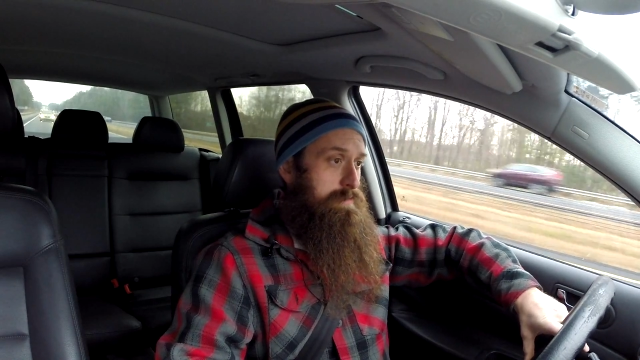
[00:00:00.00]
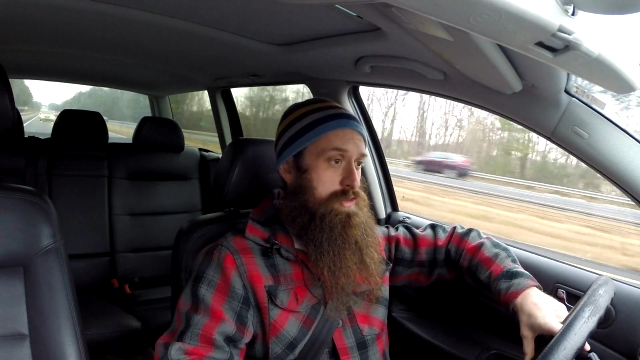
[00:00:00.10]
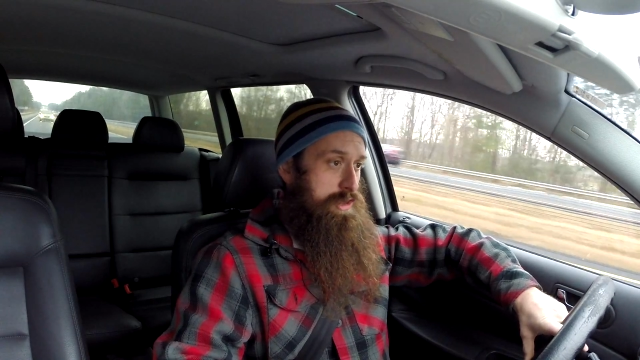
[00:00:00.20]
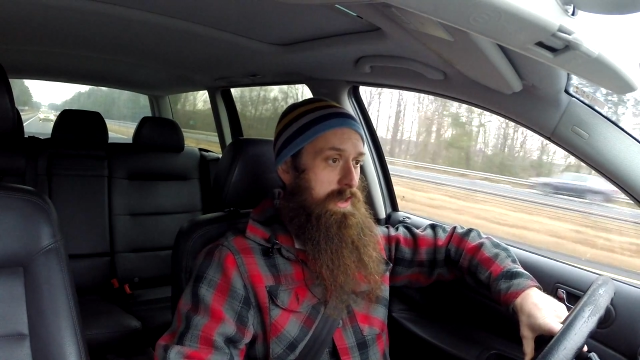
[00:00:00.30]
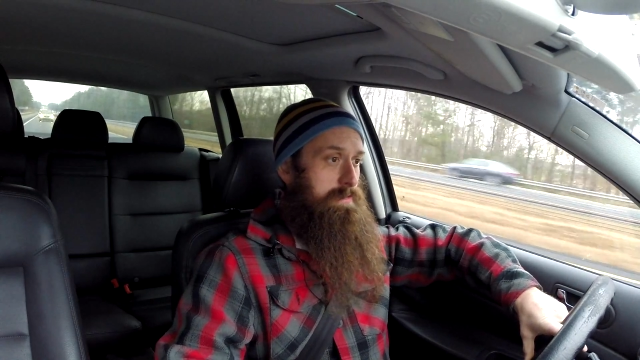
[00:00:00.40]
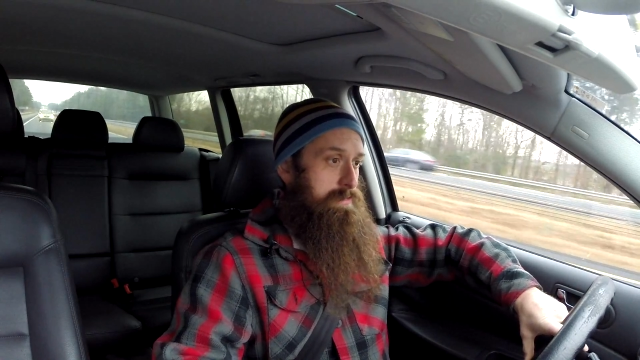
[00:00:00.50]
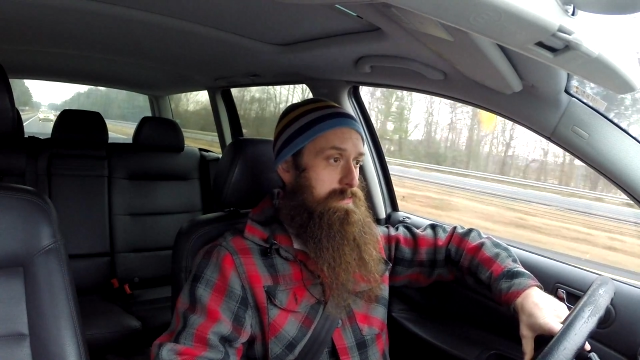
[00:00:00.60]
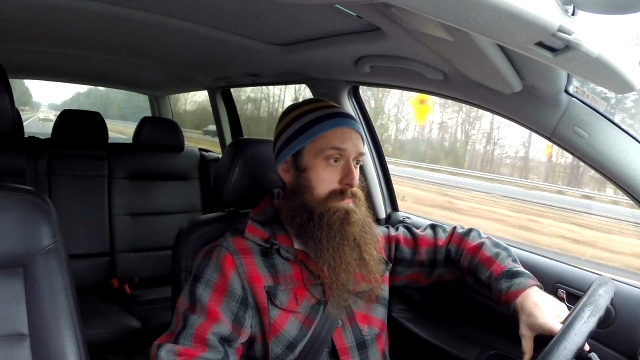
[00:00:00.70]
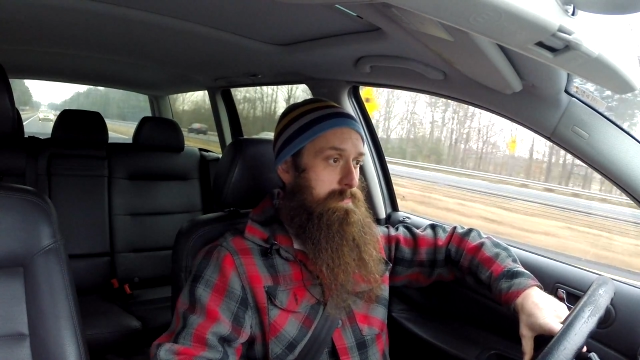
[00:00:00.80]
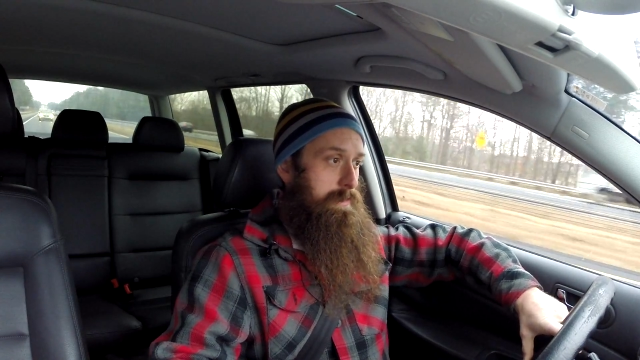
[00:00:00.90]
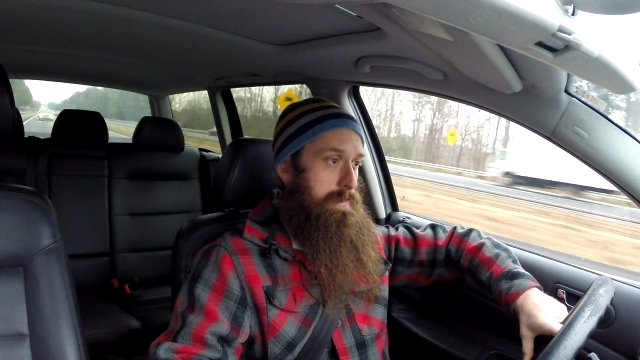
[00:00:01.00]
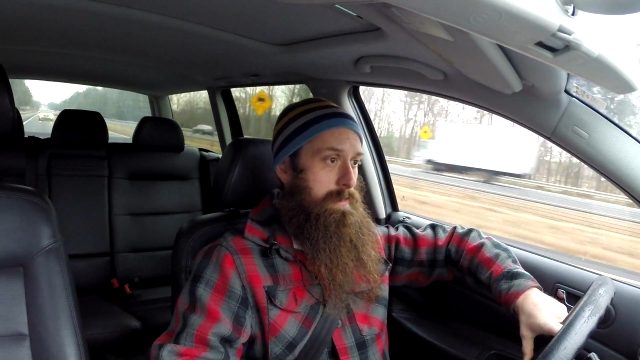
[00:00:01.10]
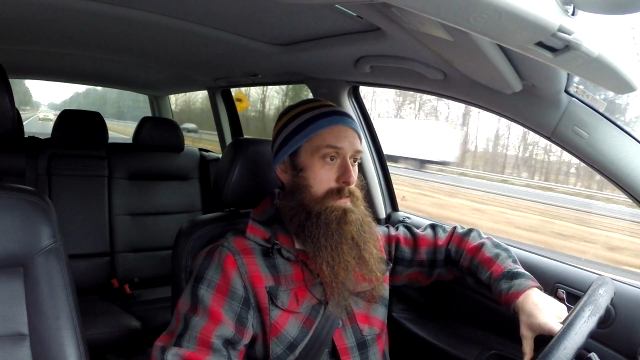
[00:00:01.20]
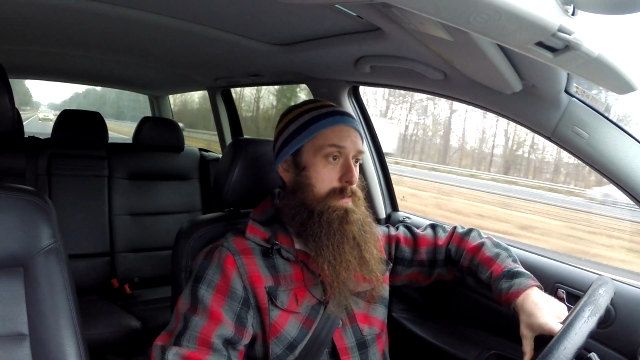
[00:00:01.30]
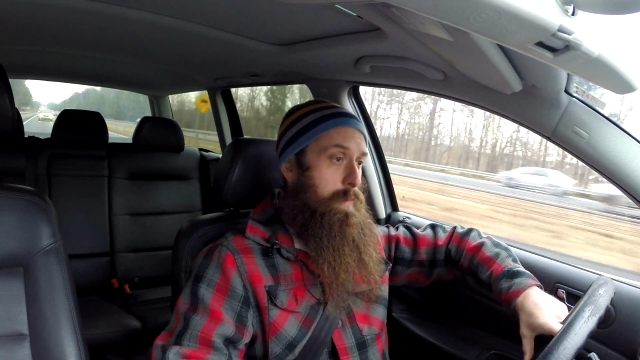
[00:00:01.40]
just you
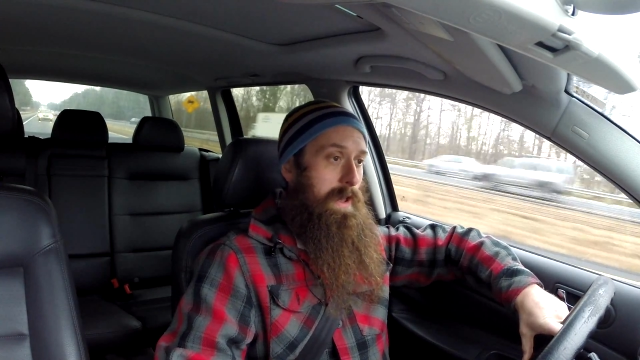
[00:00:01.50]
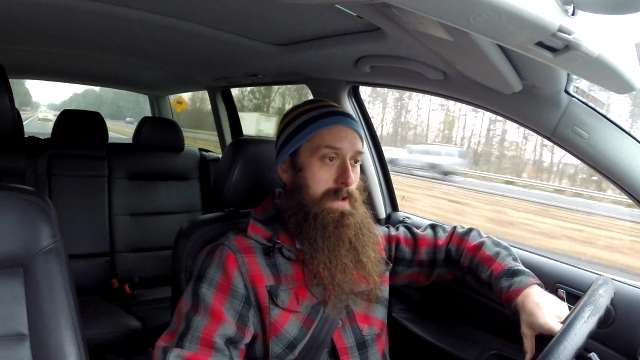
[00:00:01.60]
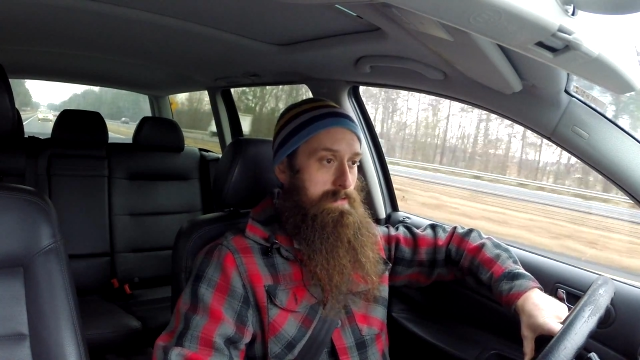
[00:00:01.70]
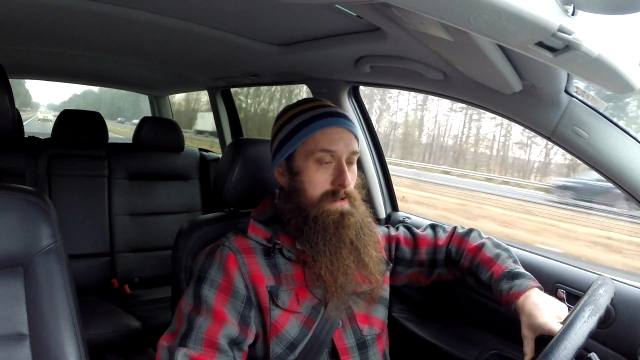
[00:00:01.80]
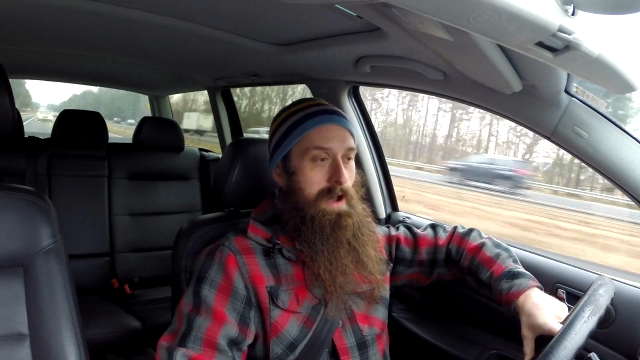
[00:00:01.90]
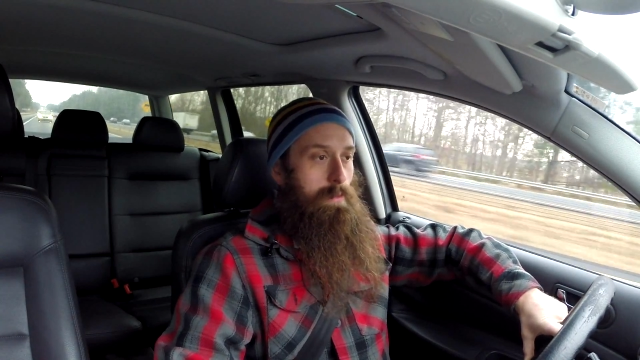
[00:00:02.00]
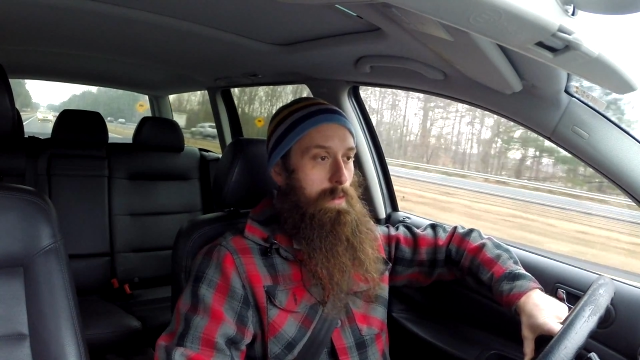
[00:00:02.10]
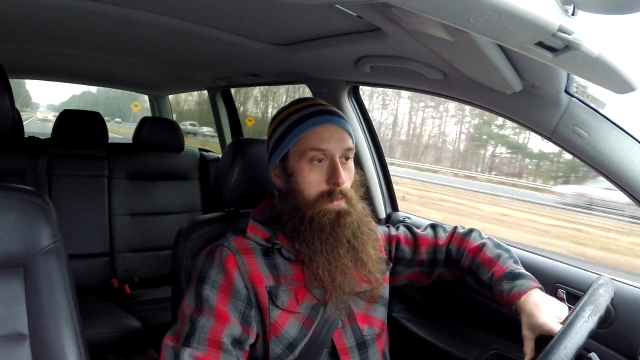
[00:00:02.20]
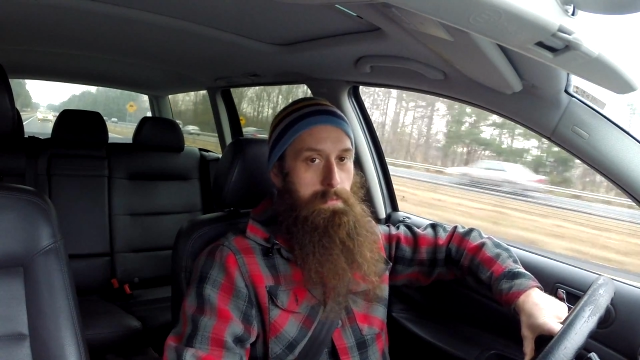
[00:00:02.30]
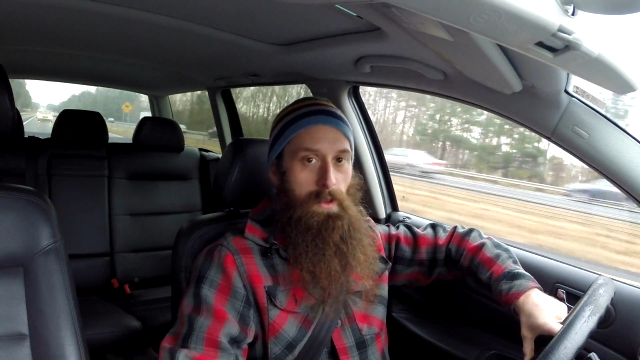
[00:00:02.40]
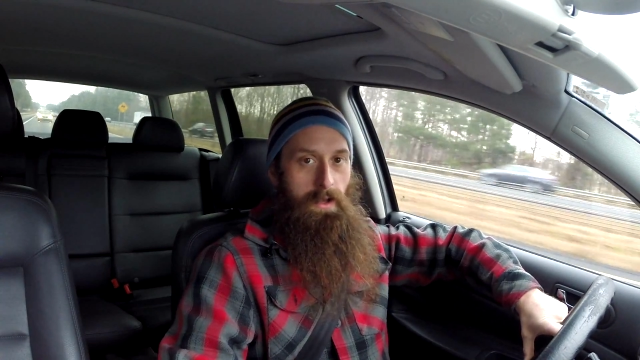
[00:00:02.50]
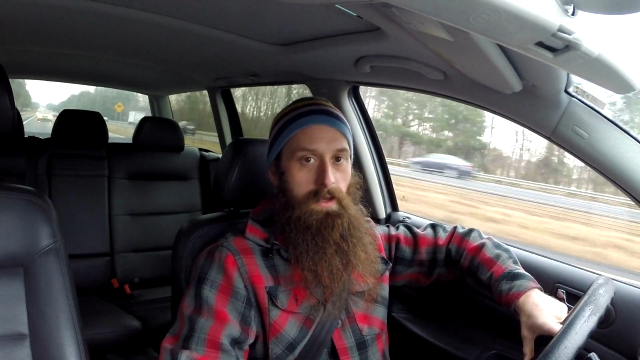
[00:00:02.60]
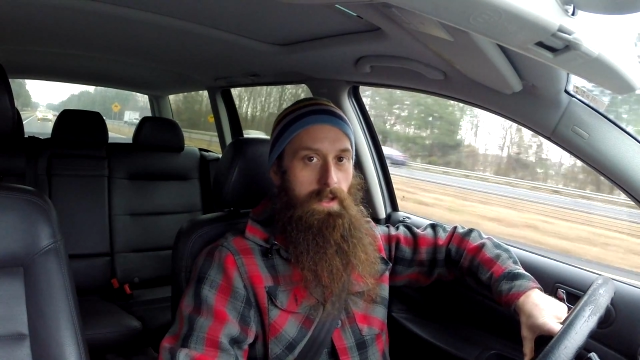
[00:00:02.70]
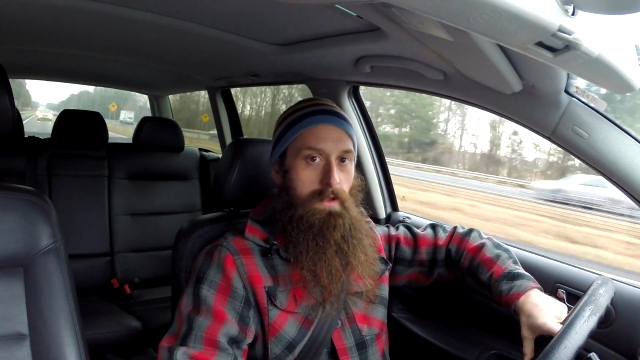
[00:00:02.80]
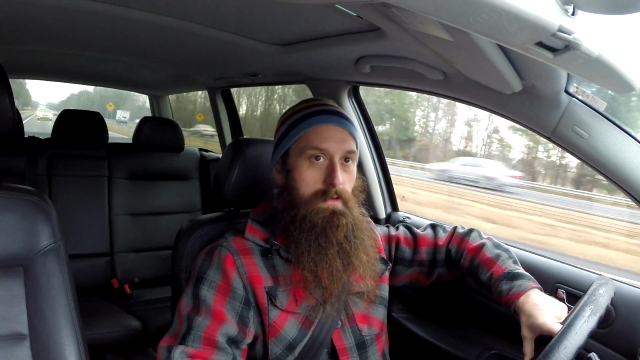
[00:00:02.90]
know the way it is now where we plug
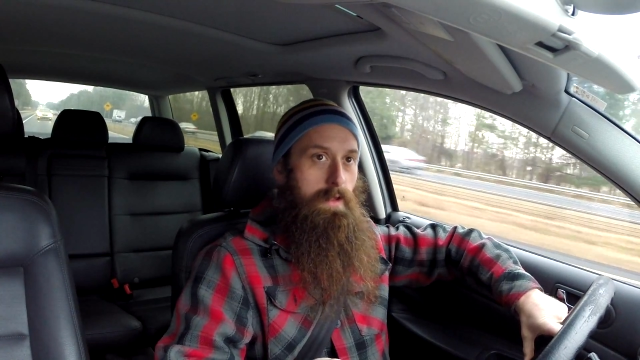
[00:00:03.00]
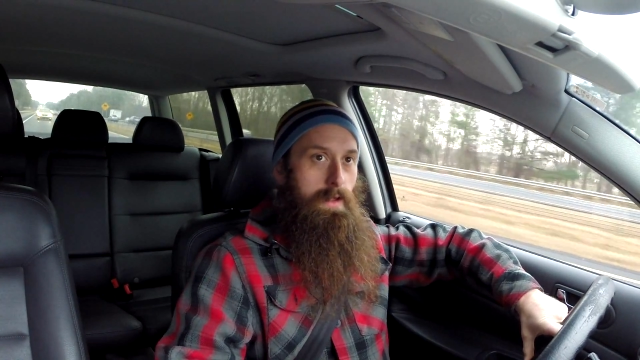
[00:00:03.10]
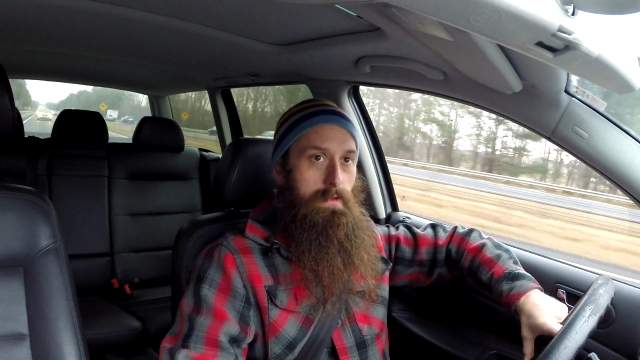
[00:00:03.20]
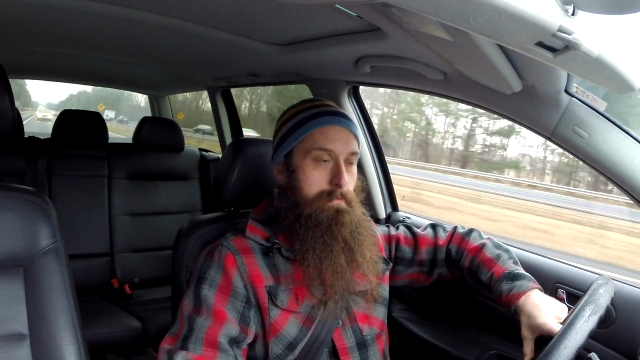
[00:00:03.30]
it in